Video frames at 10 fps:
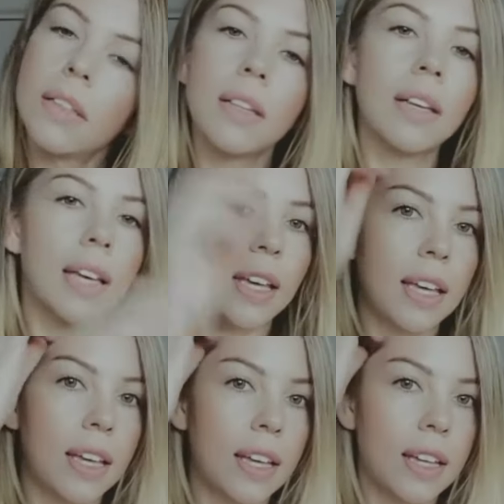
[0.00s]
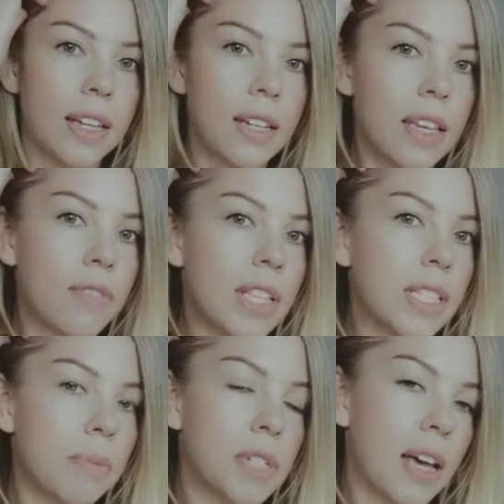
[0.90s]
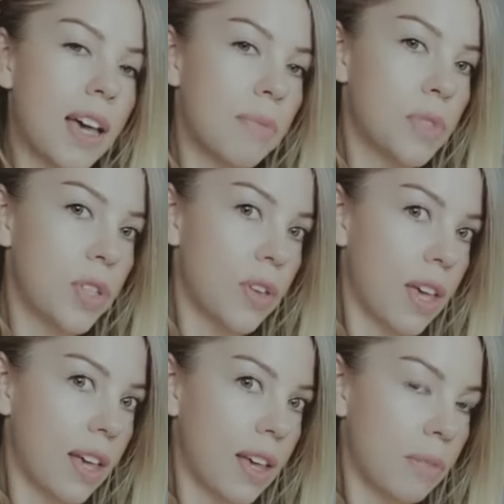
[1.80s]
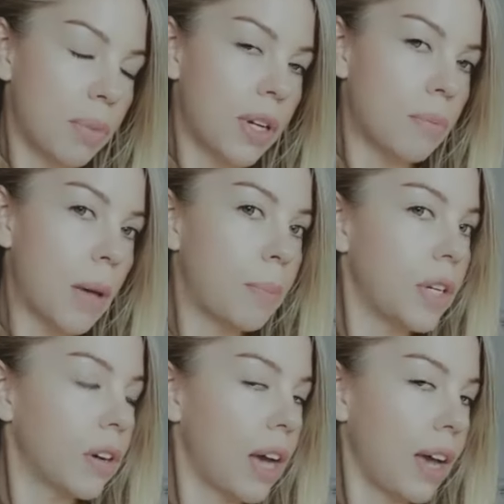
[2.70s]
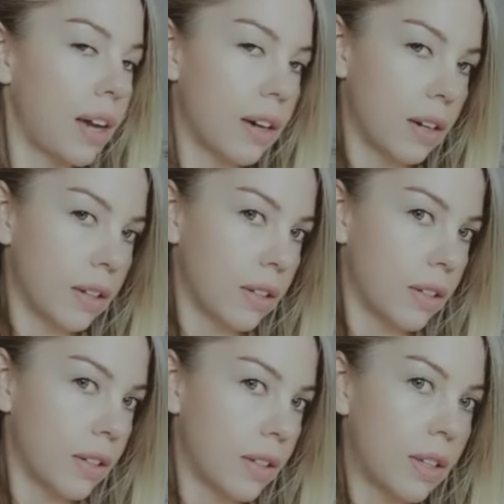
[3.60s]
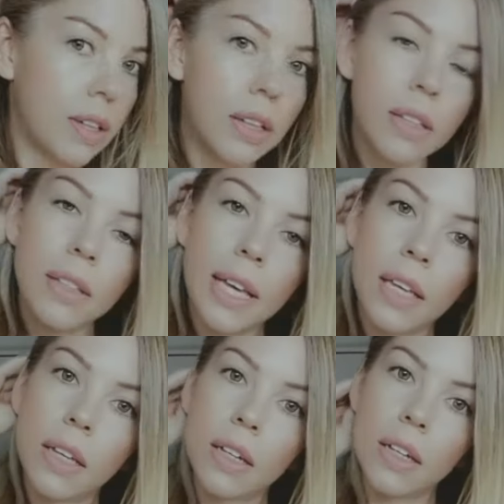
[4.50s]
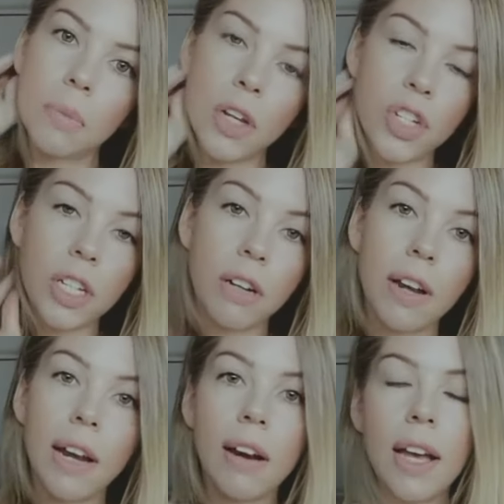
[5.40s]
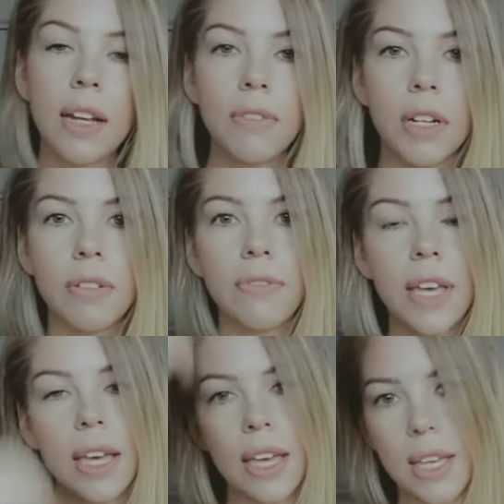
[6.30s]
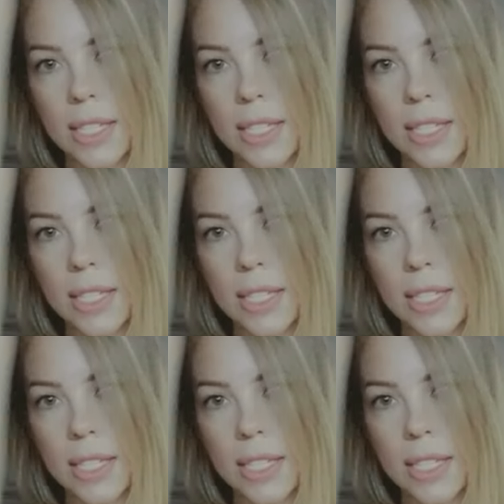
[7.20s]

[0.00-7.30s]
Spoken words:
And even sometimes you can put them up in your hair, like you're brushing your hair out of your face.